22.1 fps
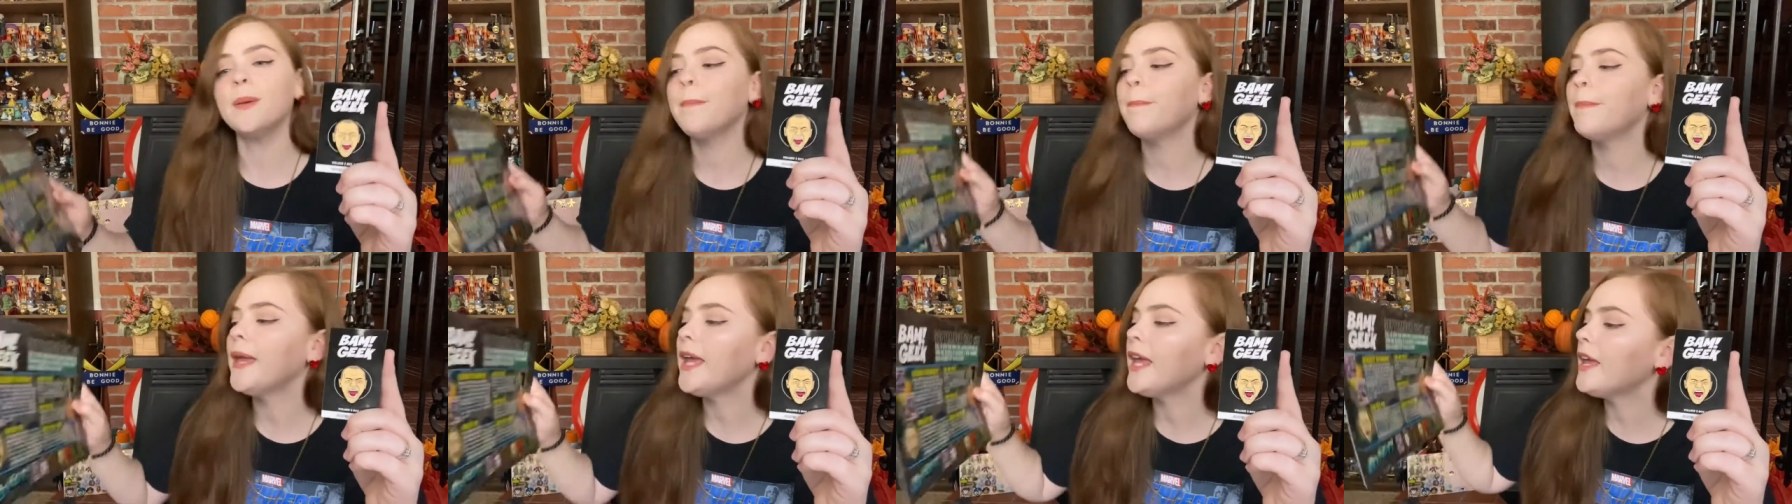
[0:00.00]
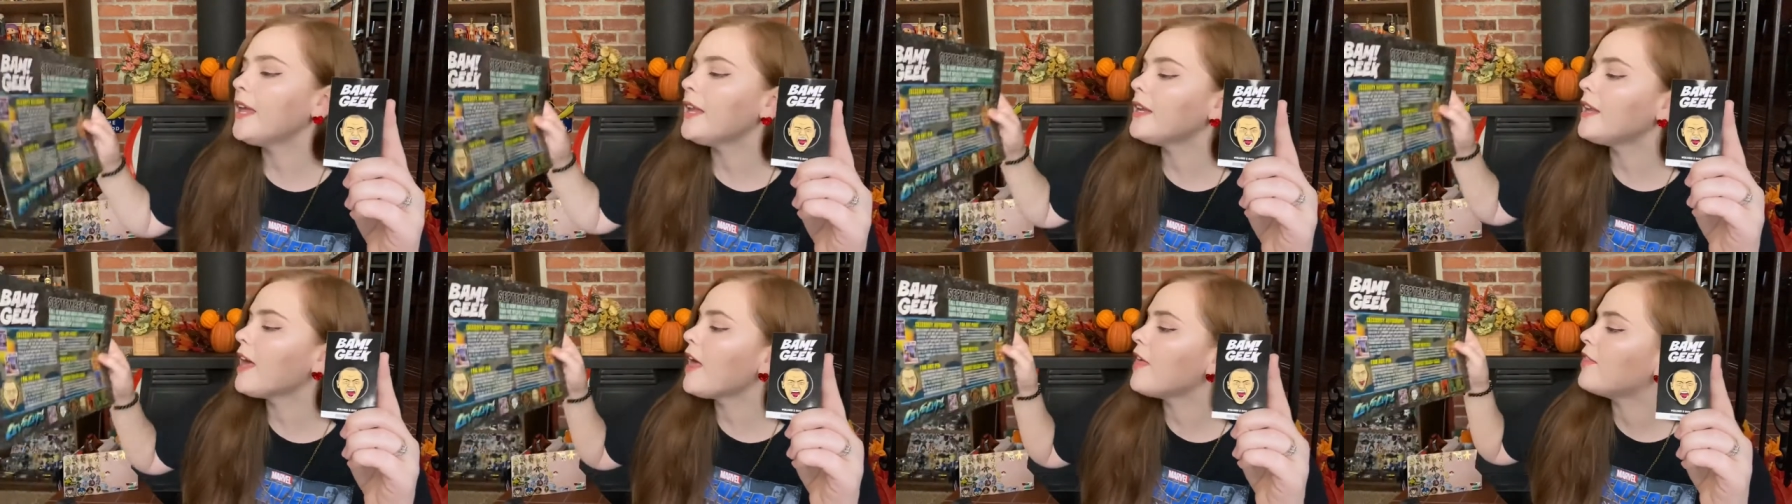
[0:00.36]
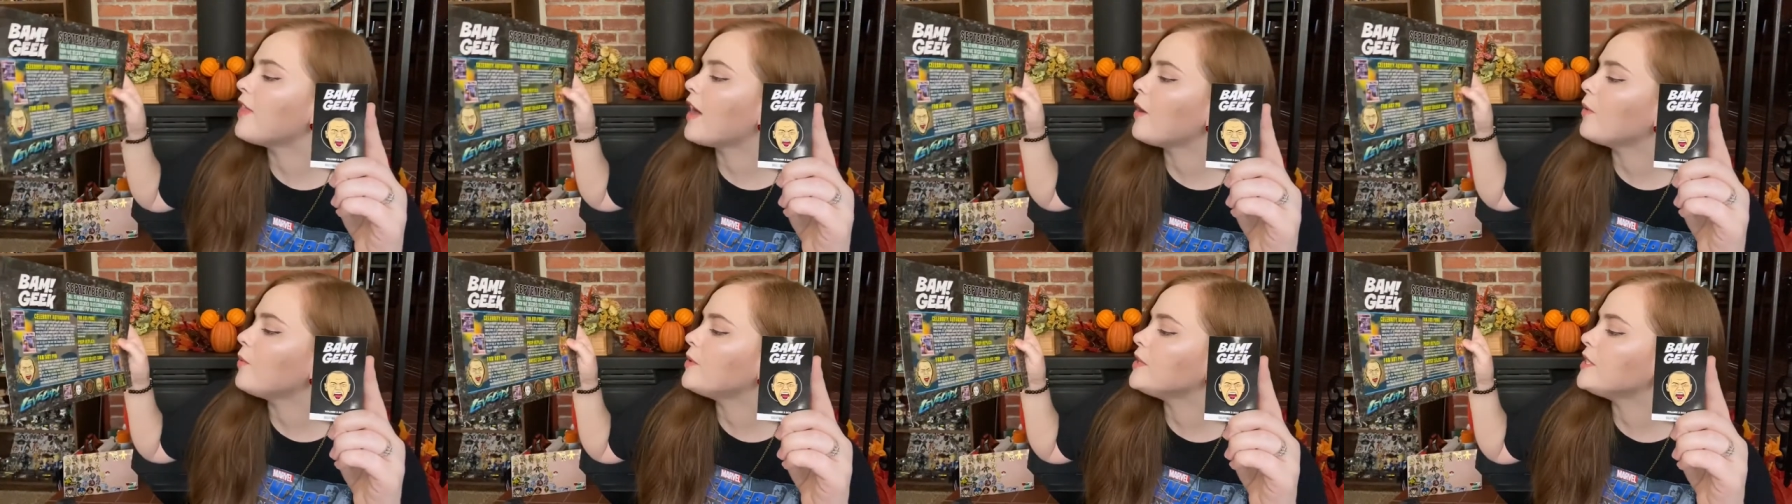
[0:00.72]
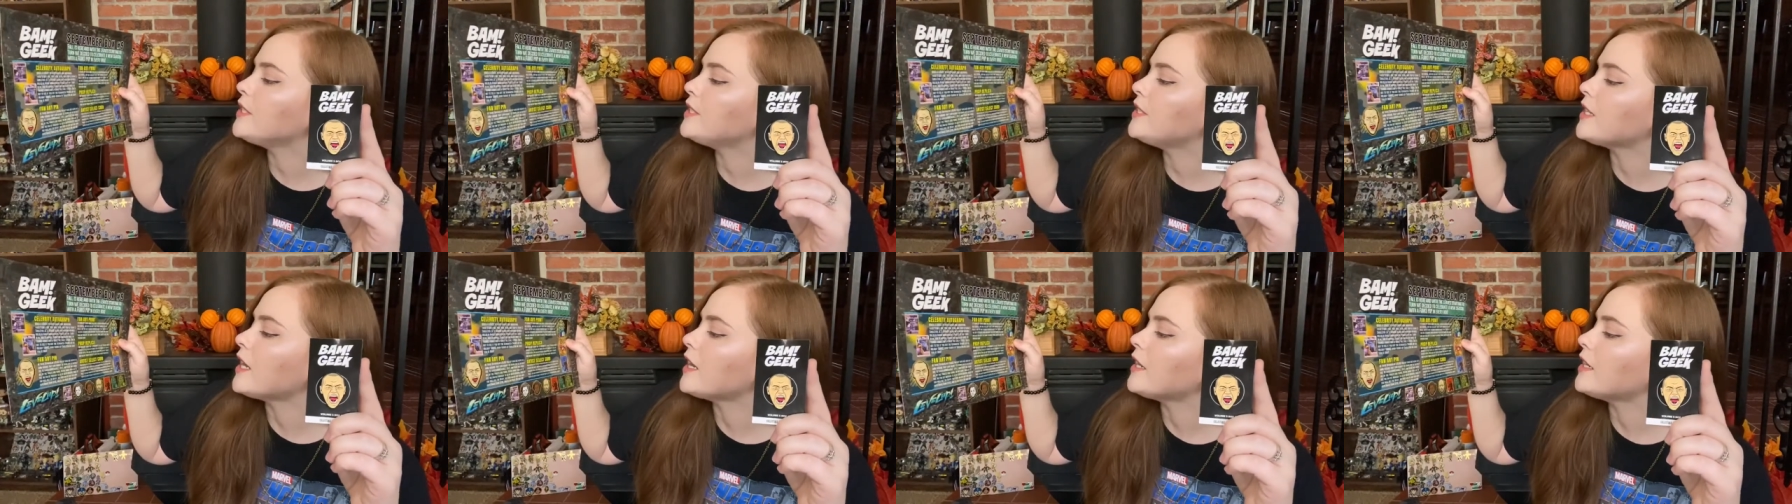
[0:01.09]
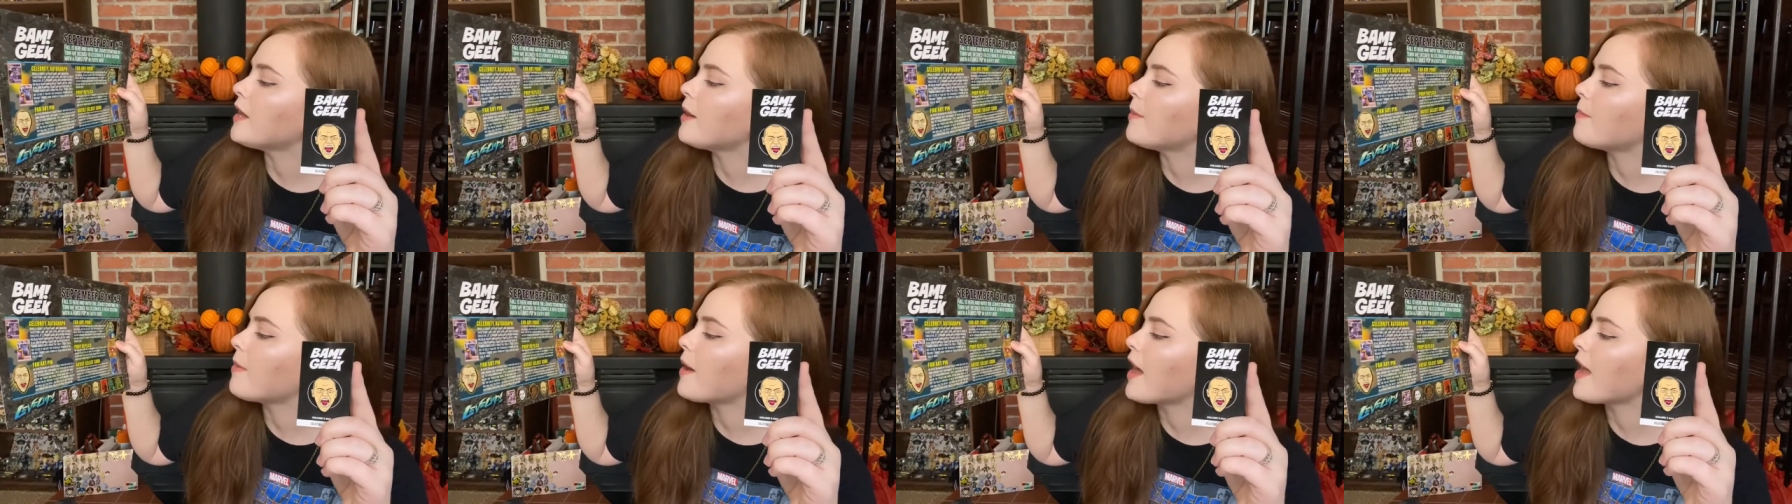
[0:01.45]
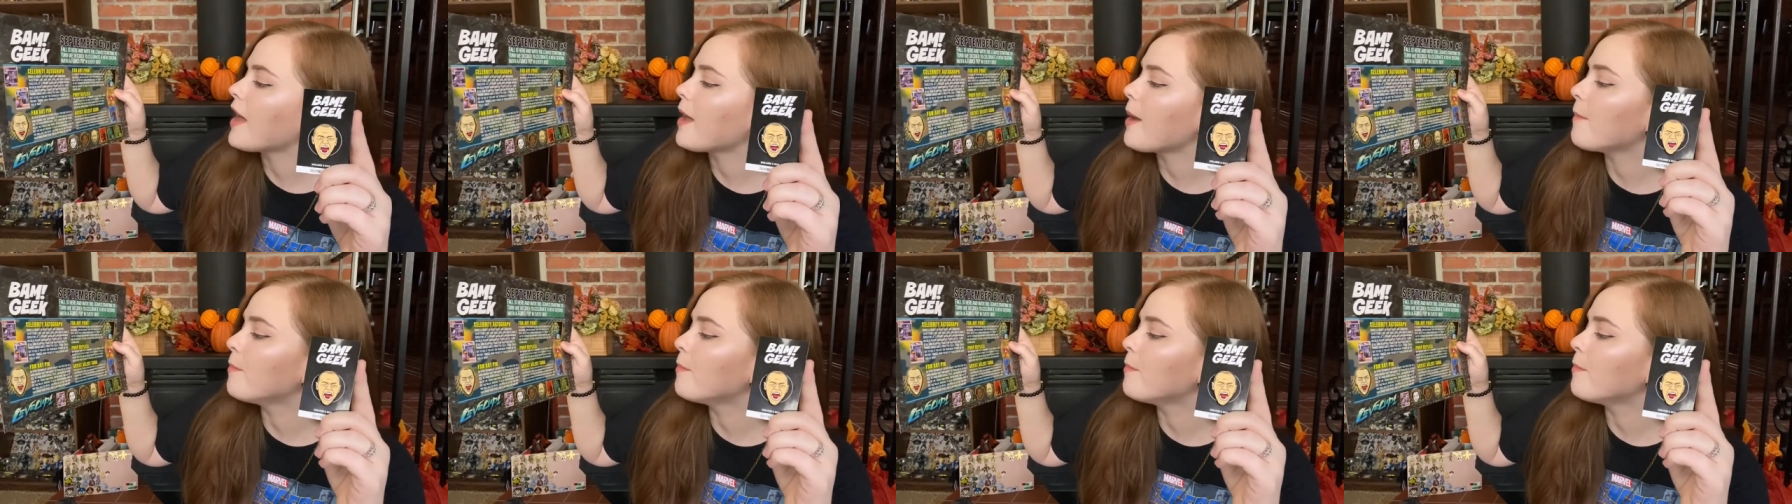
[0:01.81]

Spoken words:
pin that was done by